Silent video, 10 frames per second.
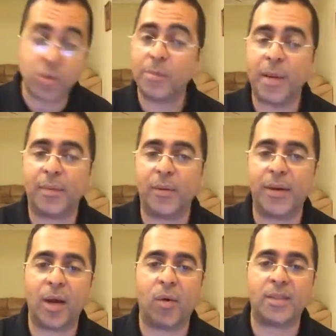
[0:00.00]
people when
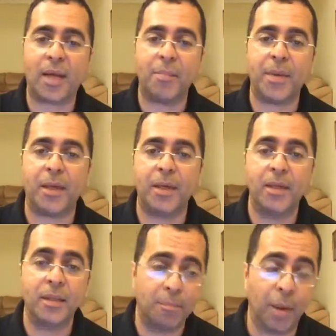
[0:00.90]
they WhatsApp me
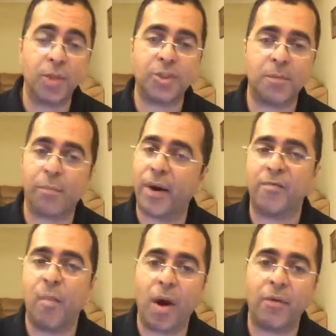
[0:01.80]
the bullshit Brave
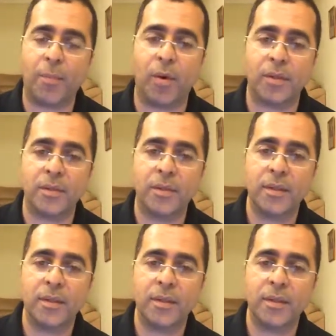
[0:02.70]
Boy report.